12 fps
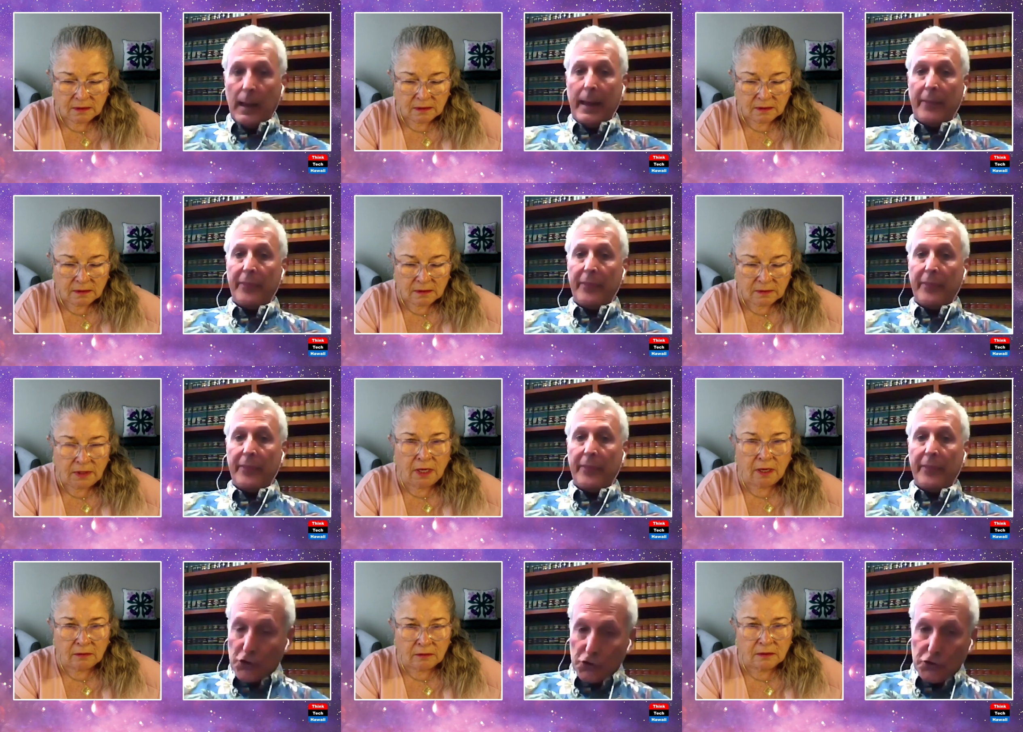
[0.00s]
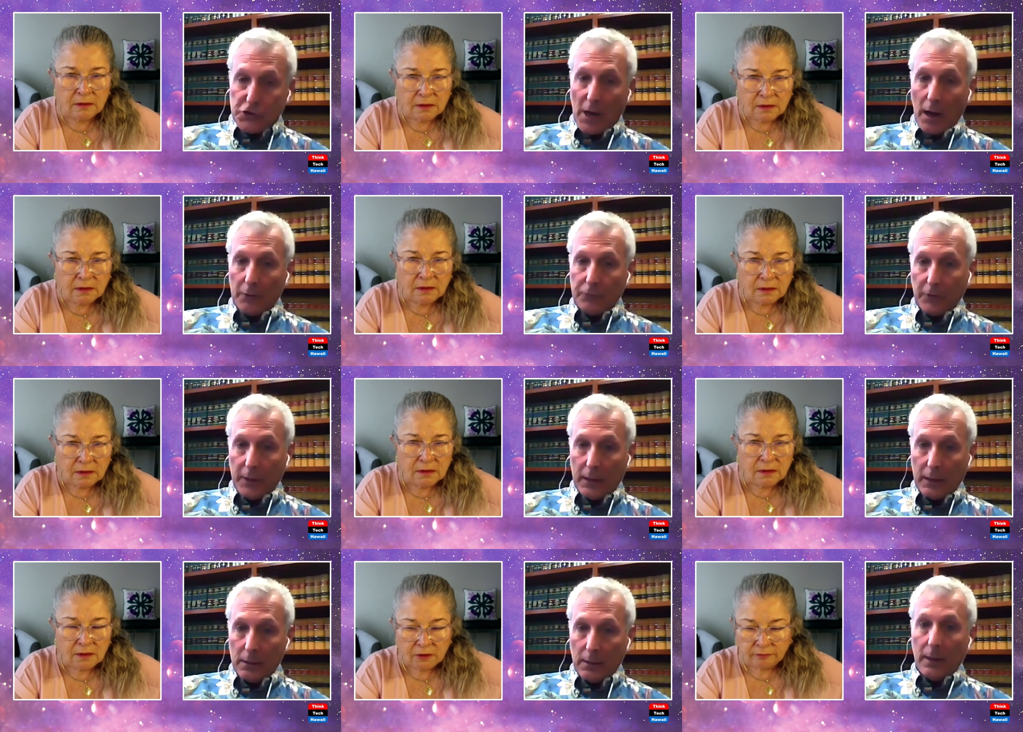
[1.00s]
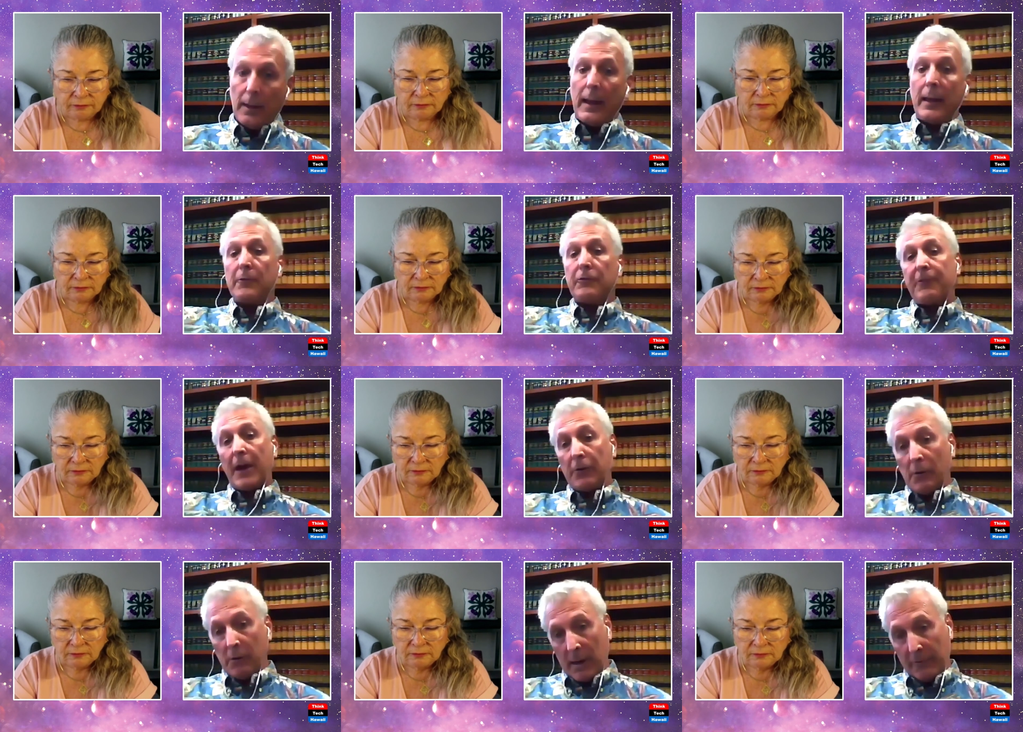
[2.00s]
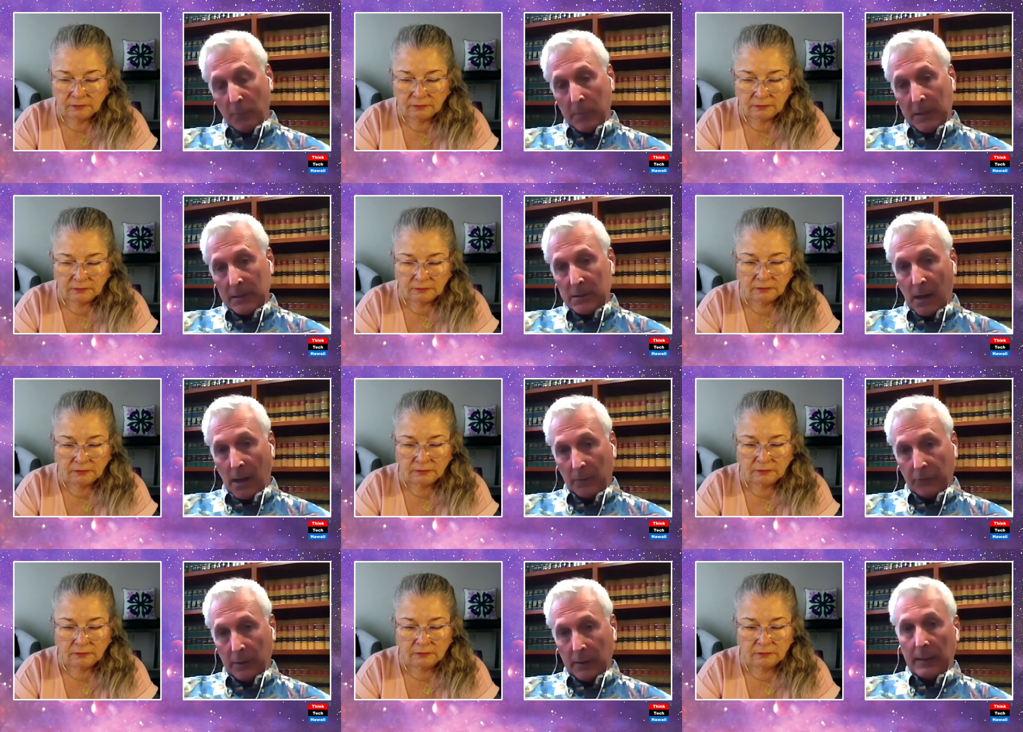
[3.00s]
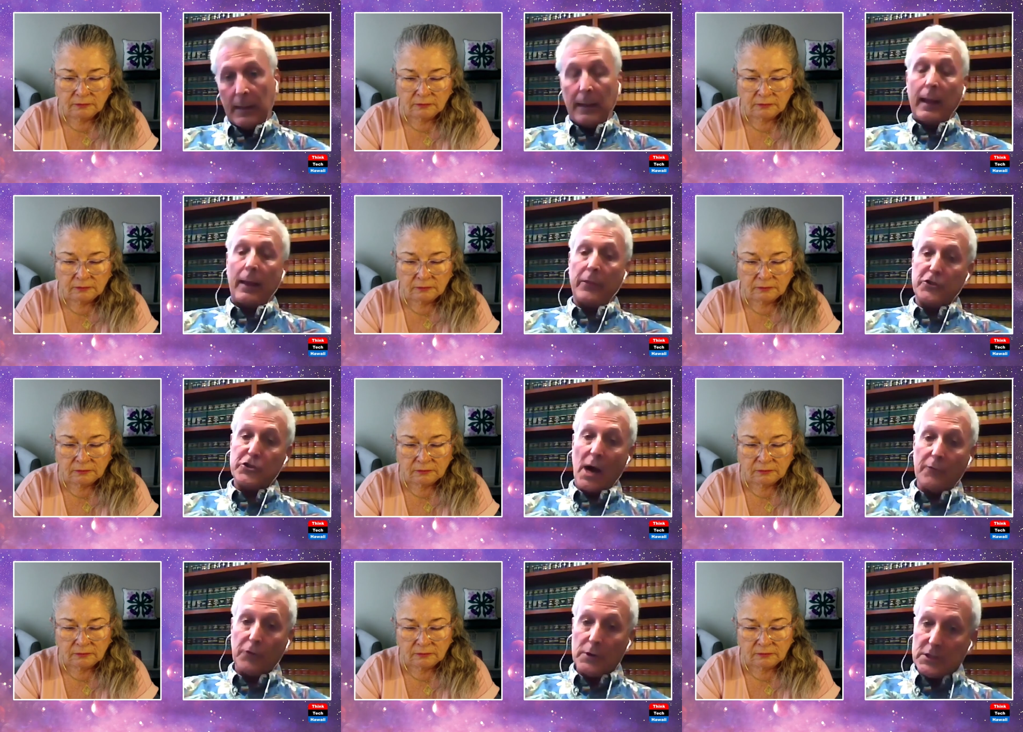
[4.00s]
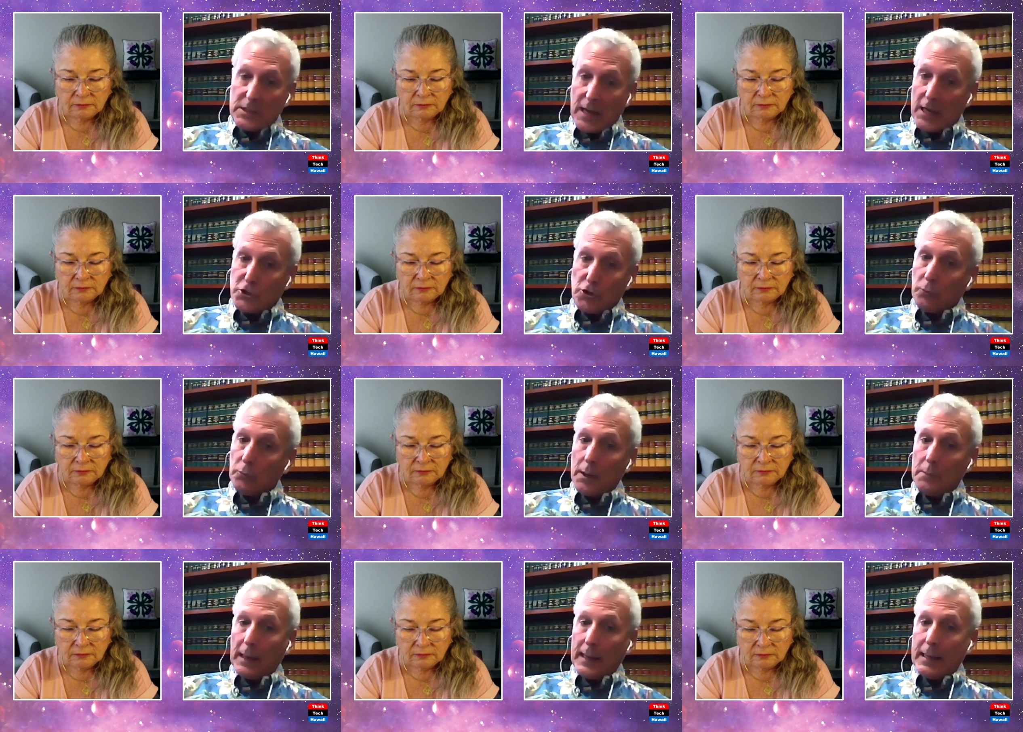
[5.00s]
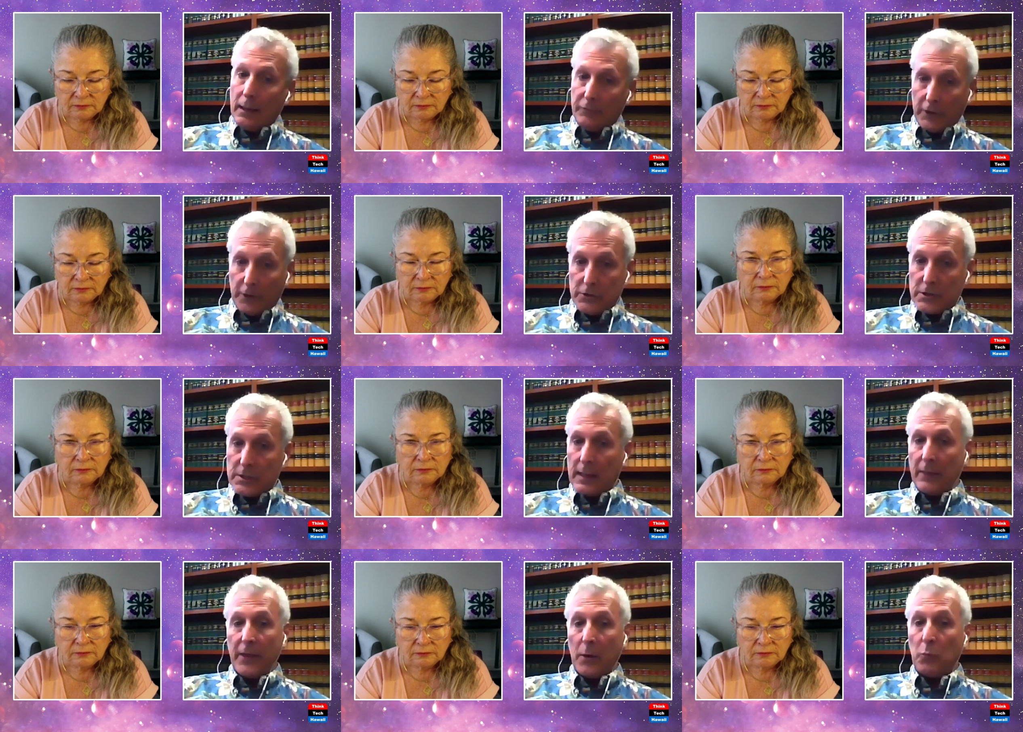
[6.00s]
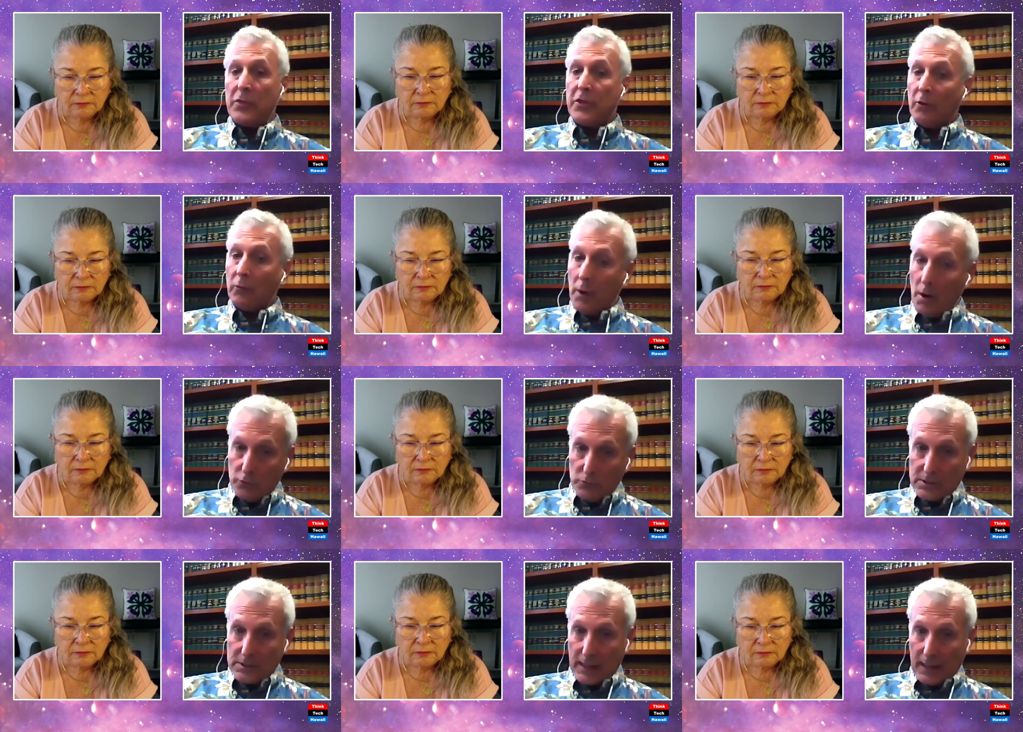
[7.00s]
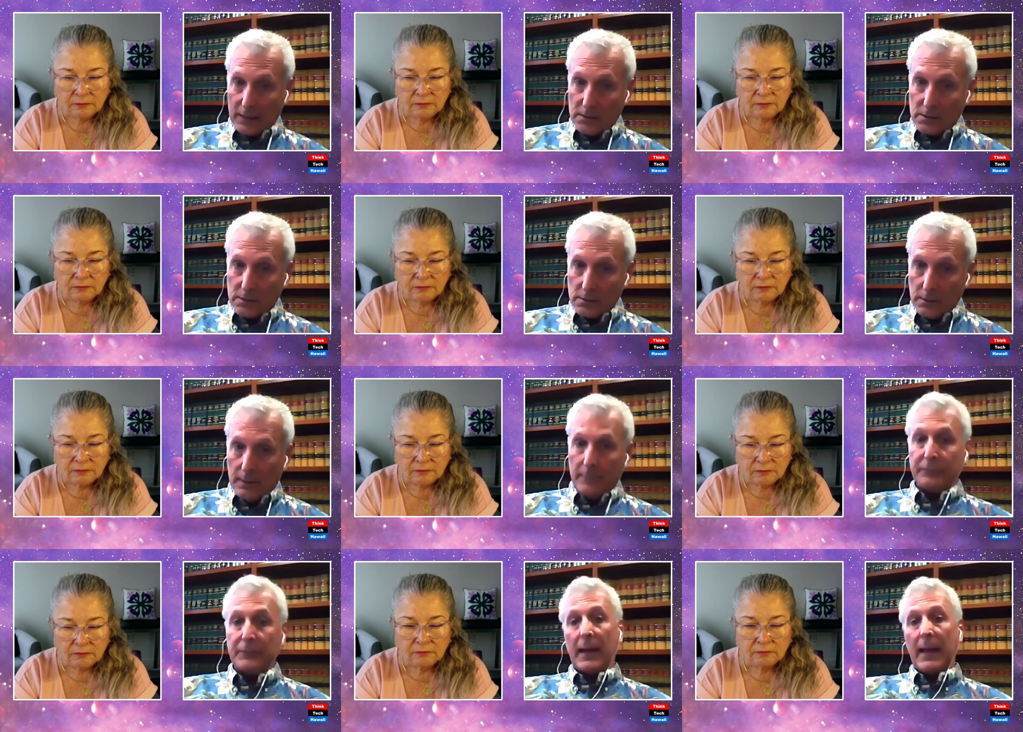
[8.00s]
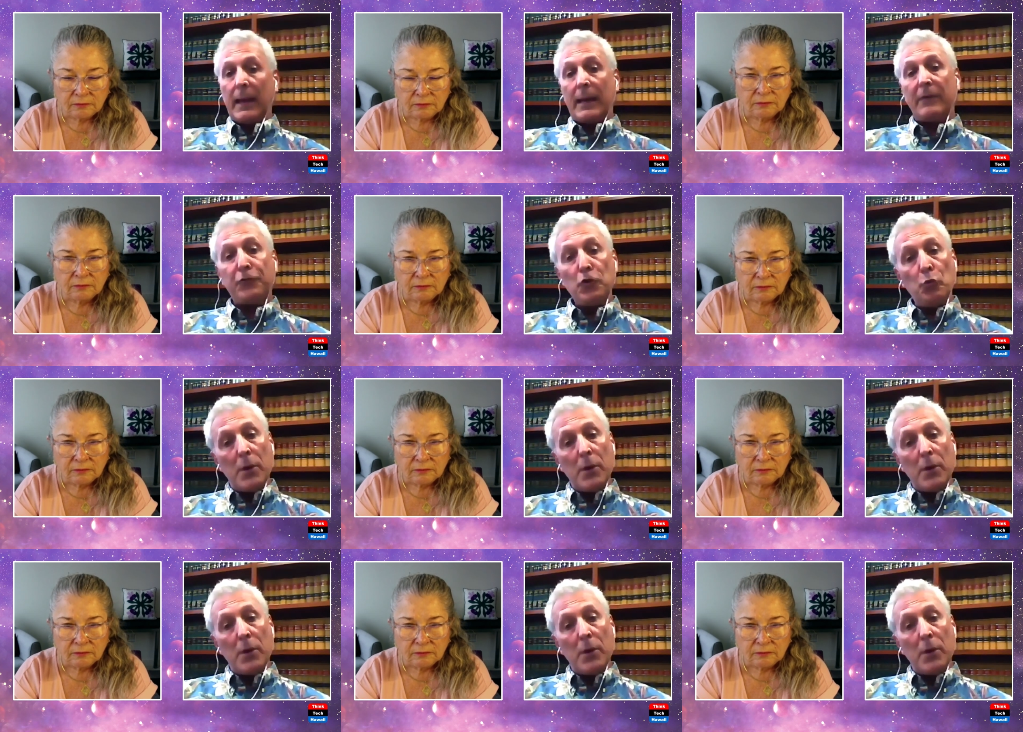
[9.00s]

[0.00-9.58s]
Speaker 1: And the yeah. states are sovereign, and the federal government is sovereign. And the sovereign states are run by governors, and they run their own states. And if you